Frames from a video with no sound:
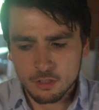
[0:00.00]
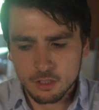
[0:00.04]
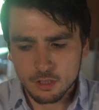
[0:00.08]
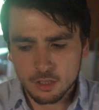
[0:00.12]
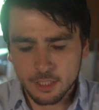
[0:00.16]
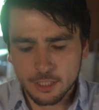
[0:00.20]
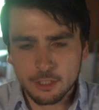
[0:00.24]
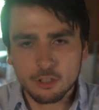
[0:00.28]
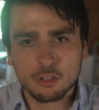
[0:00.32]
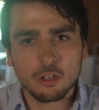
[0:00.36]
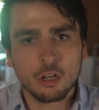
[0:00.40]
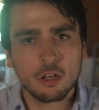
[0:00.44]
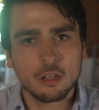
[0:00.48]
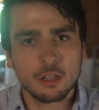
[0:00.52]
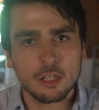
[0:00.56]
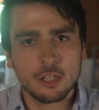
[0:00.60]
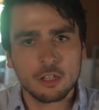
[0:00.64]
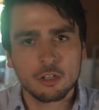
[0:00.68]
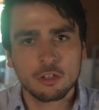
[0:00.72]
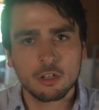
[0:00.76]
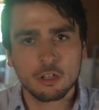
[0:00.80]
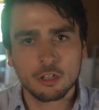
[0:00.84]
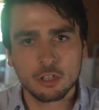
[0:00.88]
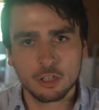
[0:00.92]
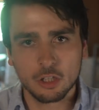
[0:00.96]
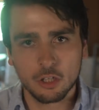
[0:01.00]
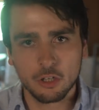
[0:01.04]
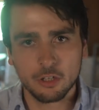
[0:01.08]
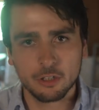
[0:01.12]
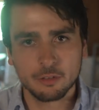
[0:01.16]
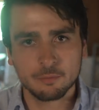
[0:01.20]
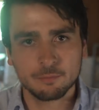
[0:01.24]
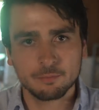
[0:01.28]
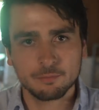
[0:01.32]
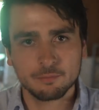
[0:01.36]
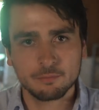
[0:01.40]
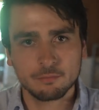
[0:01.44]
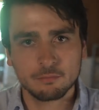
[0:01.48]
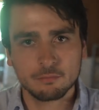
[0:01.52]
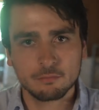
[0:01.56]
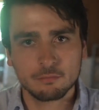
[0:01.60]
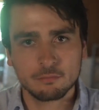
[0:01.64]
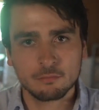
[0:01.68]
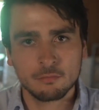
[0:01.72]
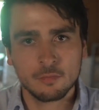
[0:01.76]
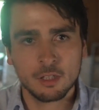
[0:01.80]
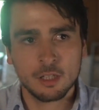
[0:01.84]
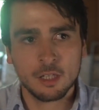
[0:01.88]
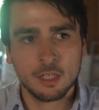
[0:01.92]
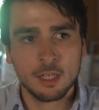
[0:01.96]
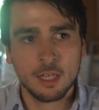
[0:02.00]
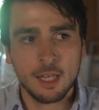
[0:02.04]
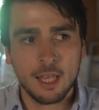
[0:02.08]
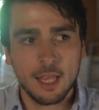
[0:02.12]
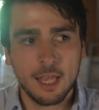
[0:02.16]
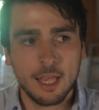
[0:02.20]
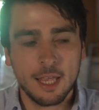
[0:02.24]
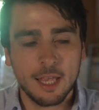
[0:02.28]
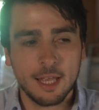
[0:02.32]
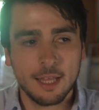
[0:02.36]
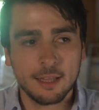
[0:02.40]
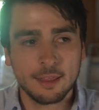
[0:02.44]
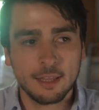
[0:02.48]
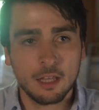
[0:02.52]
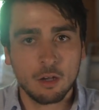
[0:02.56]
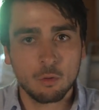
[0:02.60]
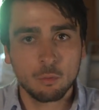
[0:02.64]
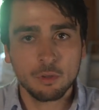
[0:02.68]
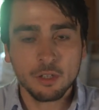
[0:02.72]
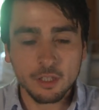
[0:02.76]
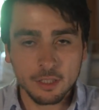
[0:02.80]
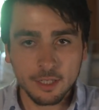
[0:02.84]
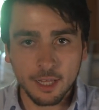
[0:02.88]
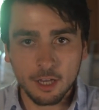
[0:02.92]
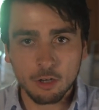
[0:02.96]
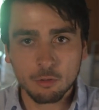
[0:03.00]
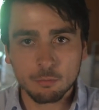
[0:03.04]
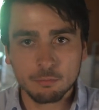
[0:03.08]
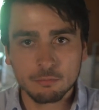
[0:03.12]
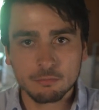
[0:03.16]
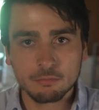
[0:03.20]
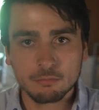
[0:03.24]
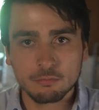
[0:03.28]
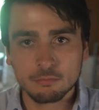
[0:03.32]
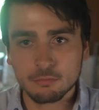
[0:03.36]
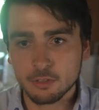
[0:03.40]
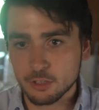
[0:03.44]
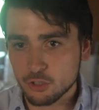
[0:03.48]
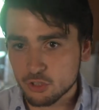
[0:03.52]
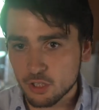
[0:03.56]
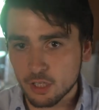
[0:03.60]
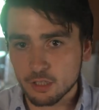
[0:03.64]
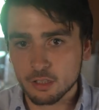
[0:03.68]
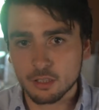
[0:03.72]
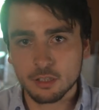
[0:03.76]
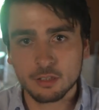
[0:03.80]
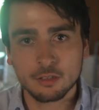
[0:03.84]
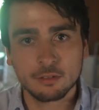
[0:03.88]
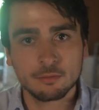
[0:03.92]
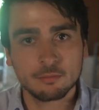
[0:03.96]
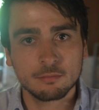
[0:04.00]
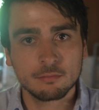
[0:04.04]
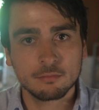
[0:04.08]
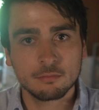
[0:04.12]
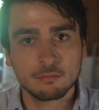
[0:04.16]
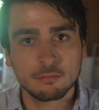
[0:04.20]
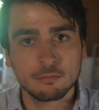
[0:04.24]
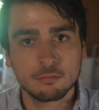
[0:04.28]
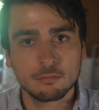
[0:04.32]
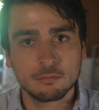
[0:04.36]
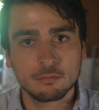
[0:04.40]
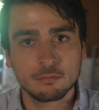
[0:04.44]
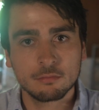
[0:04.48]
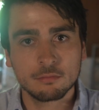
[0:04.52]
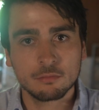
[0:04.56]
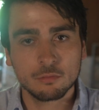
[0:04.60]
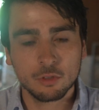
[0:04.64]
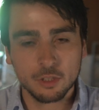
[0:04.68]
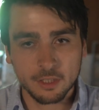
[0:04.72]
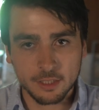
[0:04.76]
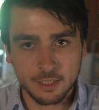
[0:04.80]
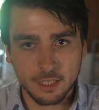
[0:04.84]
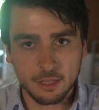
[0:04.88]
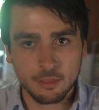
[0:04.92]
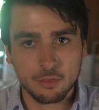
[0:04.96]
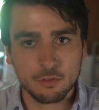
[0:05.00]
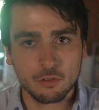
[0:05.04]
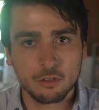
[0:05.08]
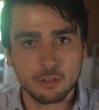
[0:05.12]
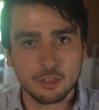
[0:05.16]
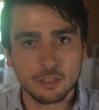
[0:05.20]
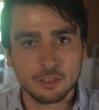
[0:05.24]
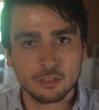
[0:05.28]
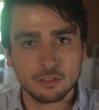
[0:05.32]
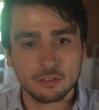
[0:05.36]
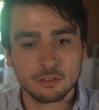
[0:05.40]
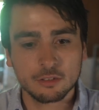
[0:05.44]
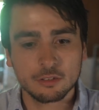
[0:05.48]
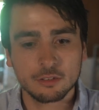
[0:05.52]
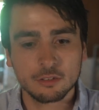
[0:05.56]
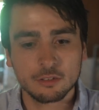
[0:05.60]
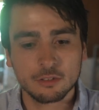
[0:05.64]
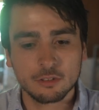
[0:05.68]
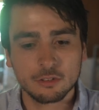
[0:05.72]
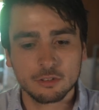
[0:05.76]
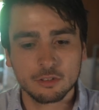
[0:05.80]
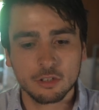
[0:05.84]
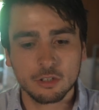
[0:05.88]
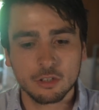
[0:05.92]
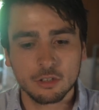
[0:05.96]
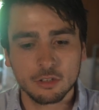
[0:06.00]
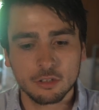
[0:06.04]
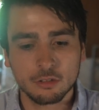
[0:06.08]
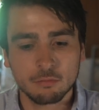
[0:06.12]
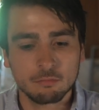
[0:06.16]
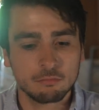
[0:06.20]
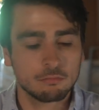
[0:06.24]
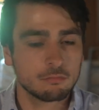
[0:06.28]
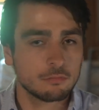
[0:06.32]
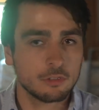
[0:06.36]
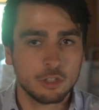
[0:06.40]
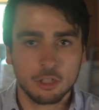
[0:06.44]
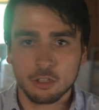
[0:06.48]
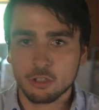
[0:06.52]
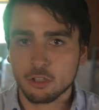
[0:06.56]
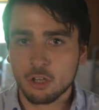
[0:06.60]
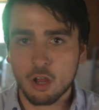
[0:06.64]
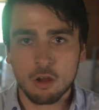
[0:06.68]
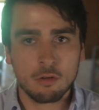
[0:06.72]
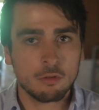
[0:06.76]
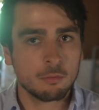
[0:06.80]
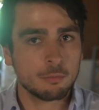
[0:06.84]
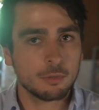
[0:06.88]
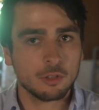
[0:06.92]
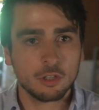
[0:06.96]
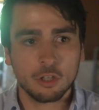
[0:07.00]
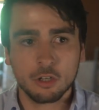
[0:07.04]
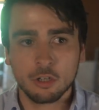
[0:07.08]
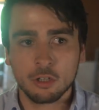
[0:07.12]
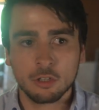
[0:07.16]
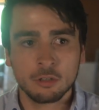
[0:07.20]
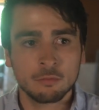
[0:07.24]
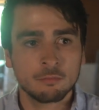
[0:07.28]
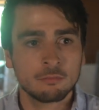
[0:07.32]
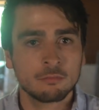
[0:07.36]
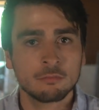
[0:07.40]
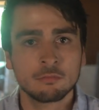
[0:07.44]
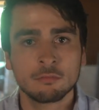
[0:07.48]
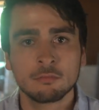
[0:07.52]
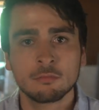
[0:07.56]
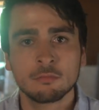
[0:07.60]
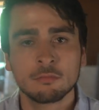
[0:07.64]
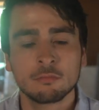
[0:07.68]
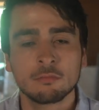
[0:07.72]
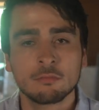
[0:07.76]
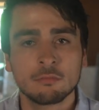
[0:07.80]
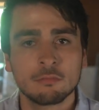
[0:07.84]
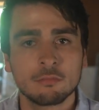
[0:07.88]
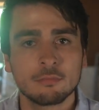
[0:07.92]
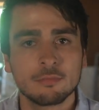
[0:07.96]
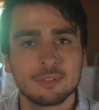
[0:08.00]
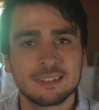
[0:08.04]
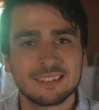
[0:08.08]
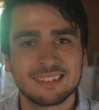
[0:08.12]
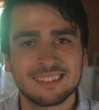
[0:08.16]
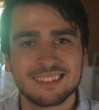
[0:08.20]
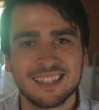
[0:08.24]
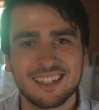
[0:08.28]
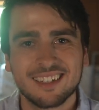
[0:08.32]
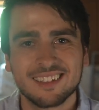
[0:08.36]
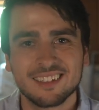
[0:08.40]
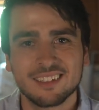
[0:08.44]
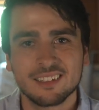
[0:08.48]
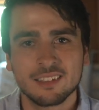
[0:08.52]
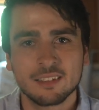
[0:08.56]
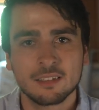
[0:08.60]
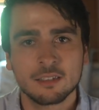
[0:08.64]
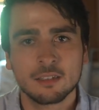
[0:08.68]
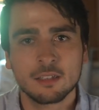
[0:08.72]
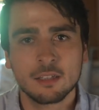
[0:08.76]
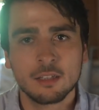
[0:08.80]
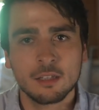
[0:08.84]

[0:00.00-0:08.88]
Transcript: let you know that you're not alone, and that we can help each other. We can get through this. So, you know, comment below. Let's start a,